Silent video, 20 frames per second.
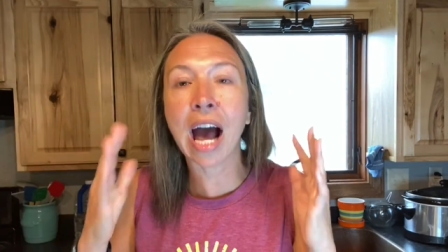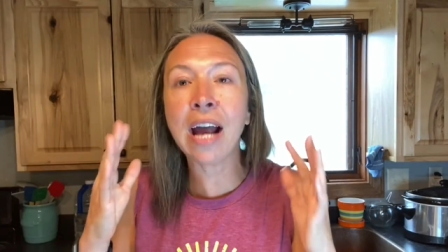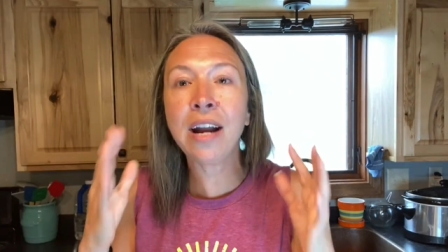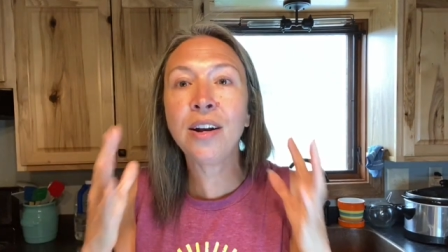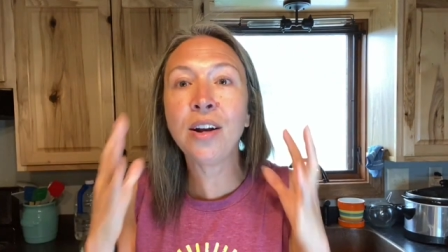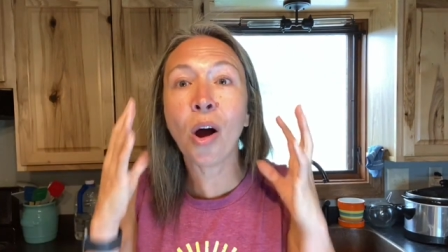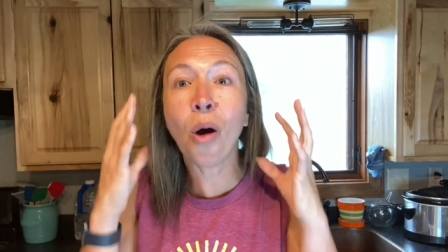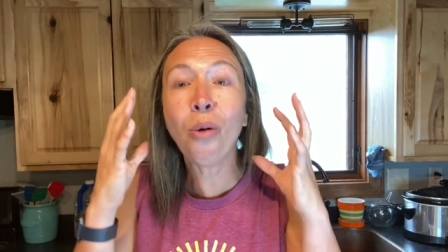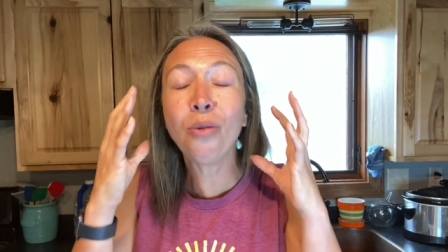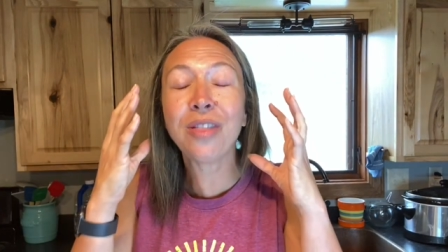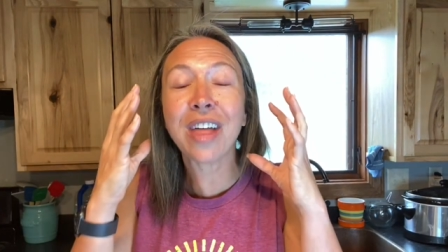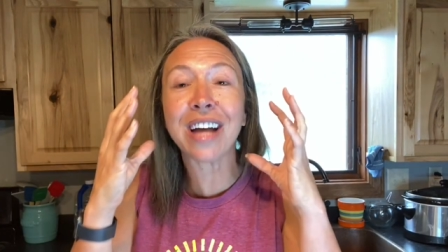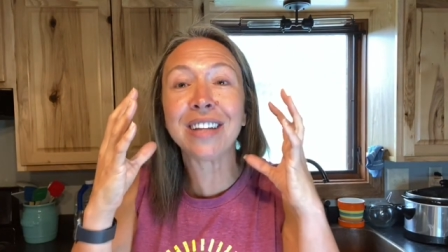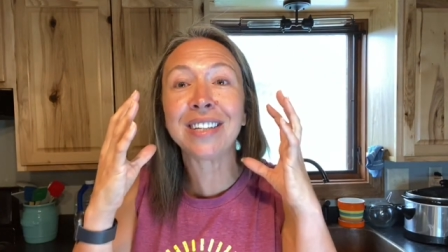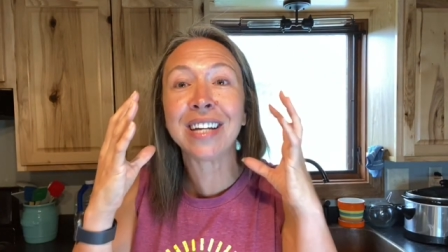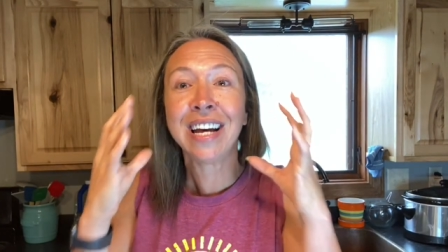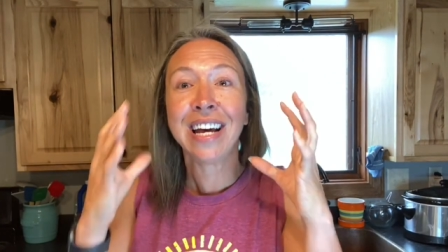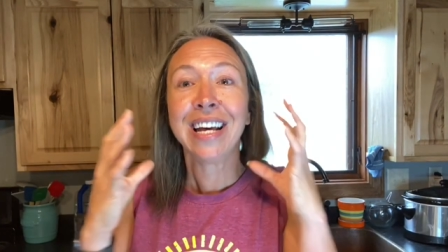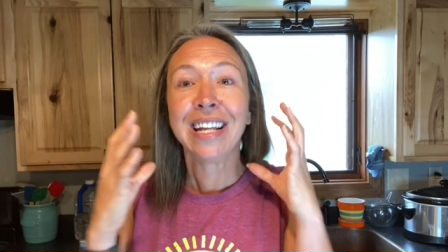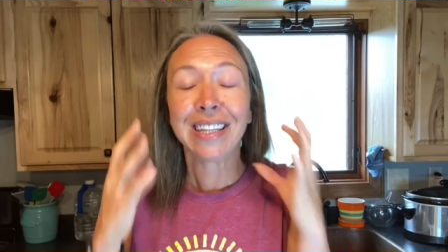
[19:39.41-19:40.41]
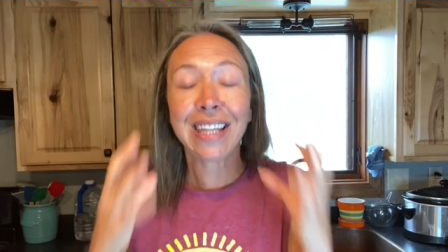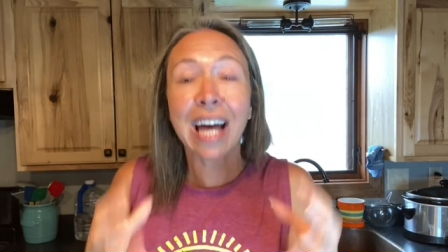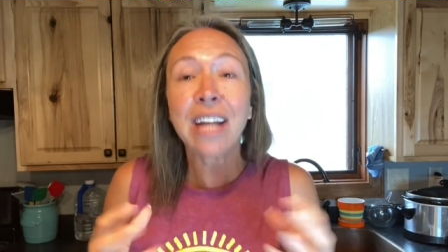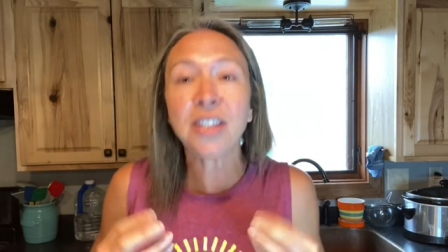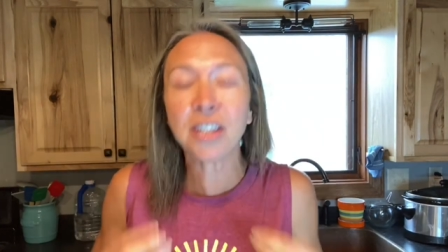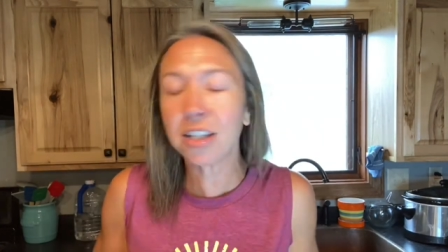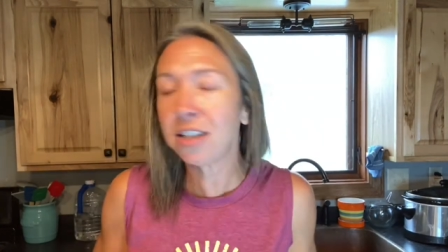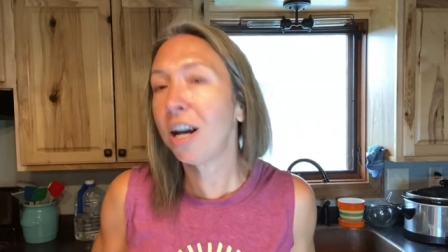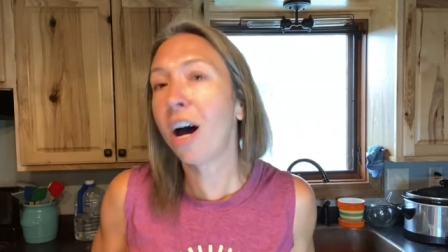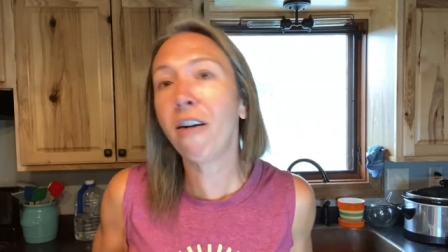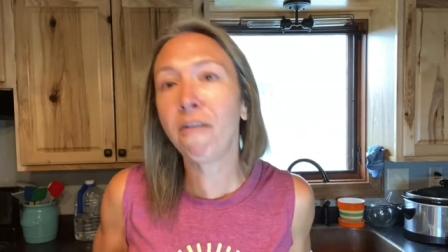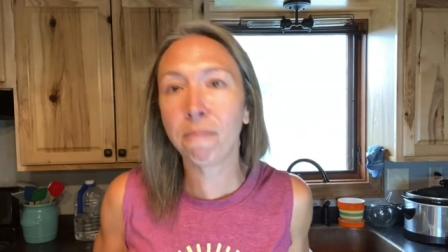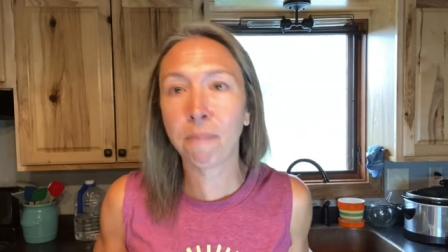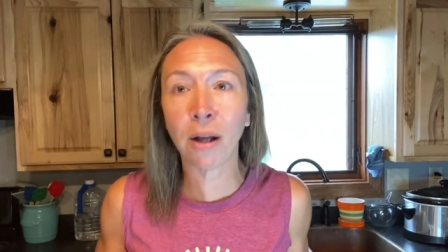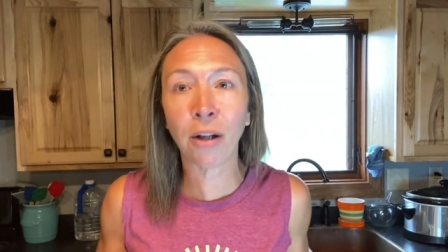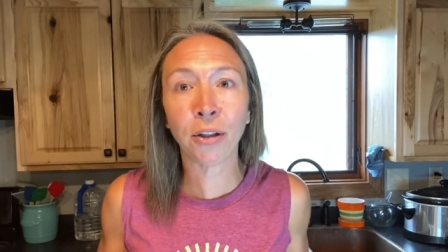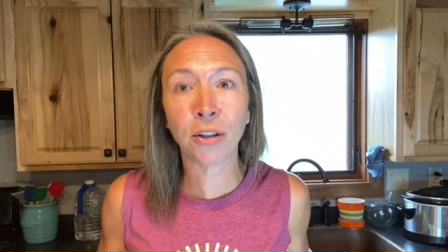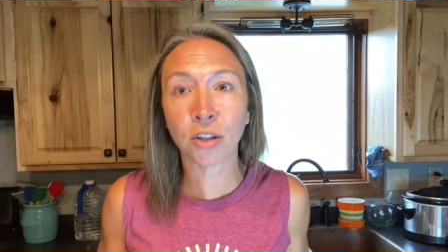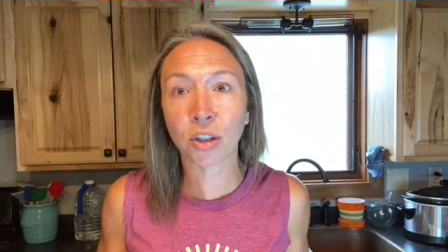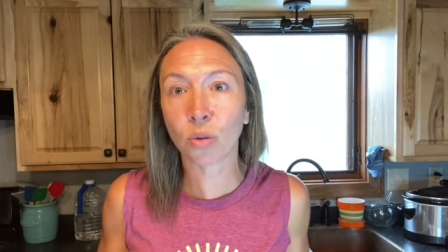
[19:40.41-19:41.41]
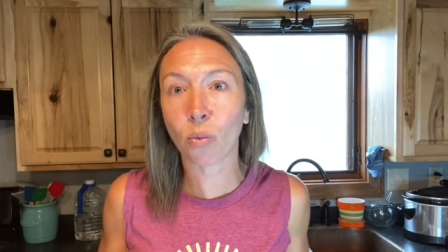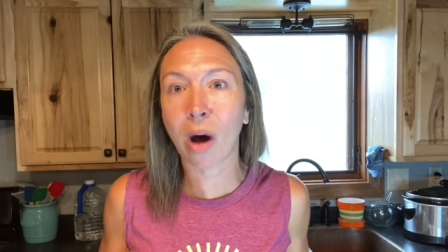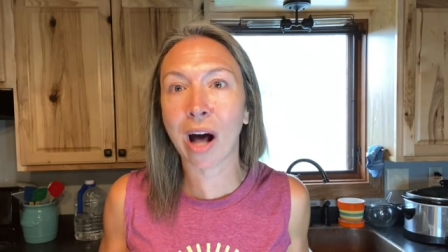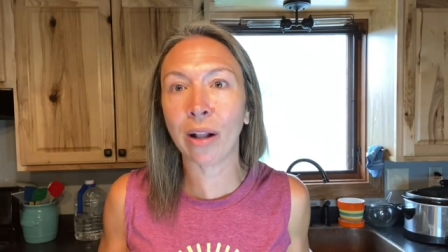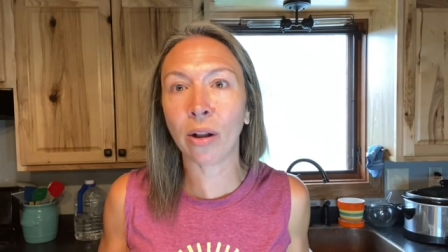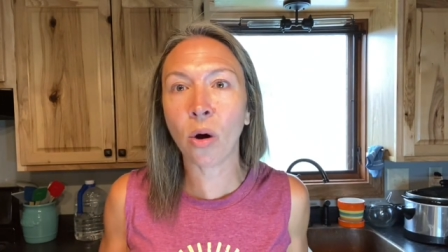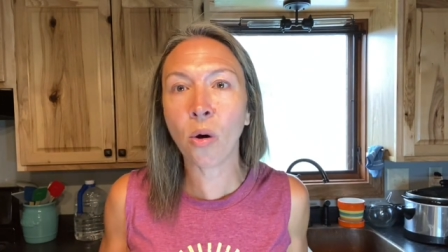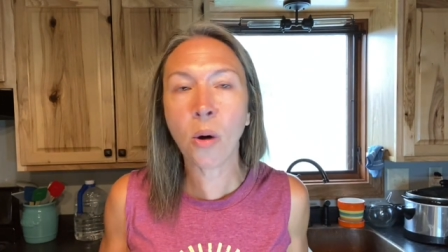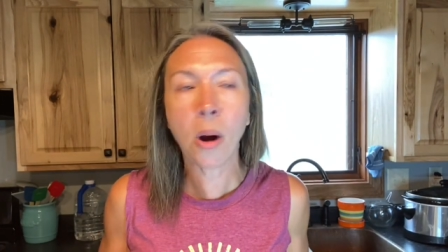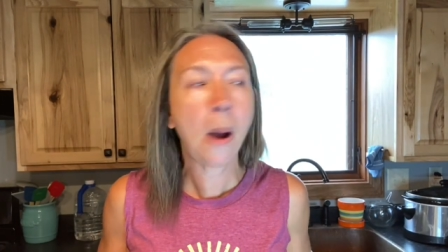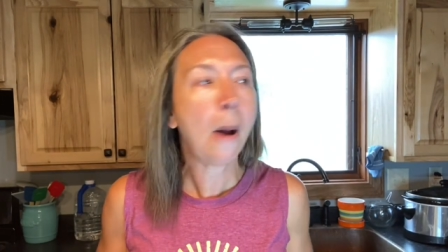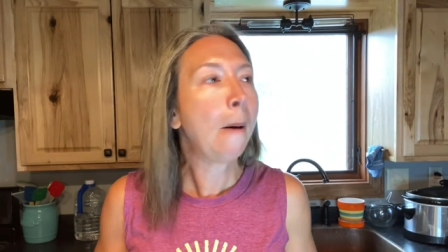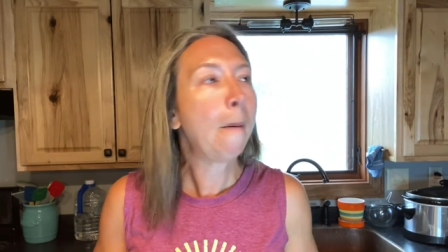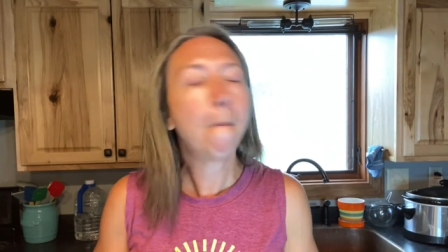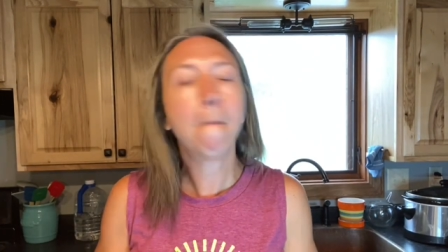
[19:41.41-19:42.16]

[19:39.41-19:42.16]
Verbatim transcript: i know that that's a tough pill to swallow